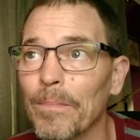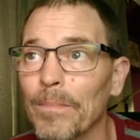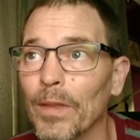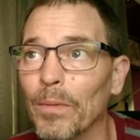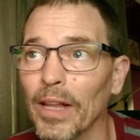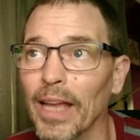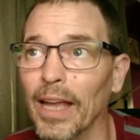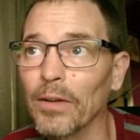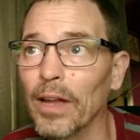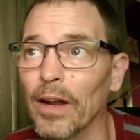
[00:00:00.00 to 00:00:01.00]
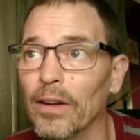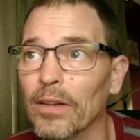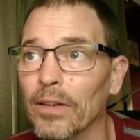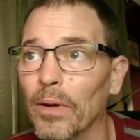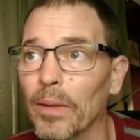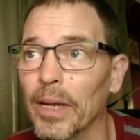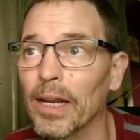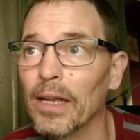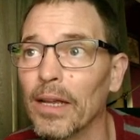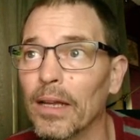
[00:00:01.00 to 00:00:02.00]
Well, they can't go there. You know what I mean
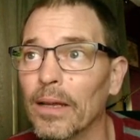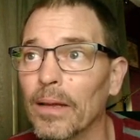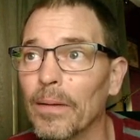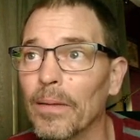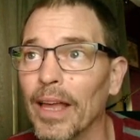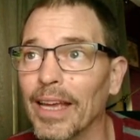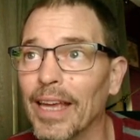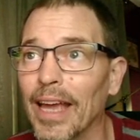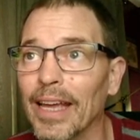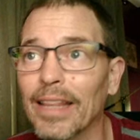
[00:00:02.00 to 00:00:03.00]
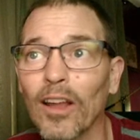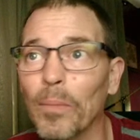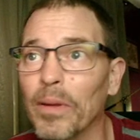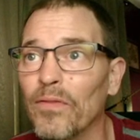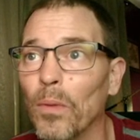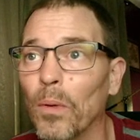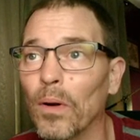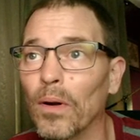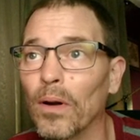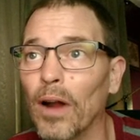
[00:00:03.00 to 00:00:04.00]
it can't get there
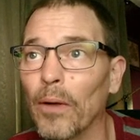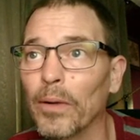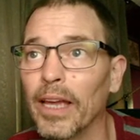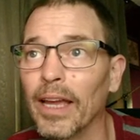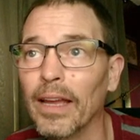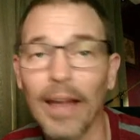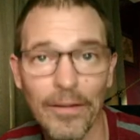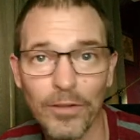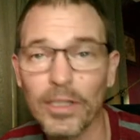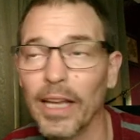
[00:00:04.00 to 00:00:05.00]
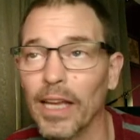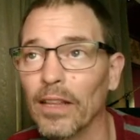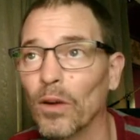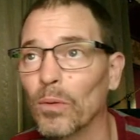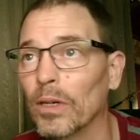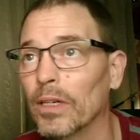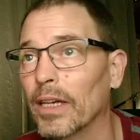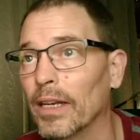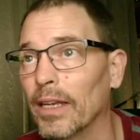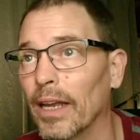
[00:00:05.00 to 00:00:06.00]
before our king, after taking their rook,
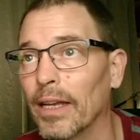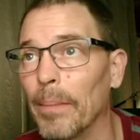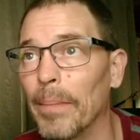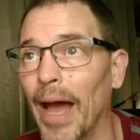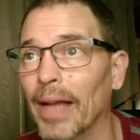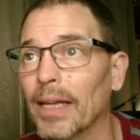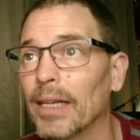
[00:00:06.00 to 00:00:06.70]
can, can come back.